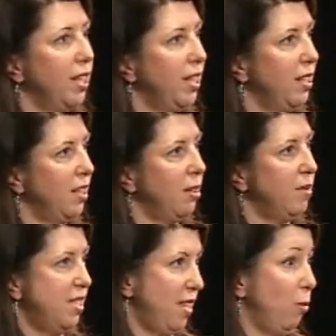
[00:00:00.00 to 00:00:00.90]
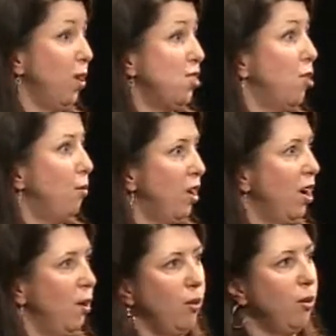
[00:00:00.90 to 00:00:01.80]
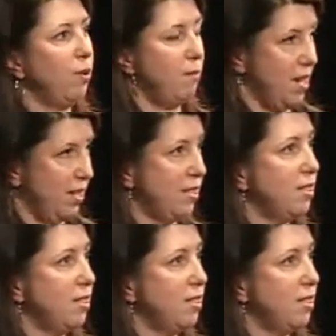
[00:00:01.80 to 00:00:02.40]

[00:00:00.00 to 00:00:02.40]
and say what's going on, what did we miss?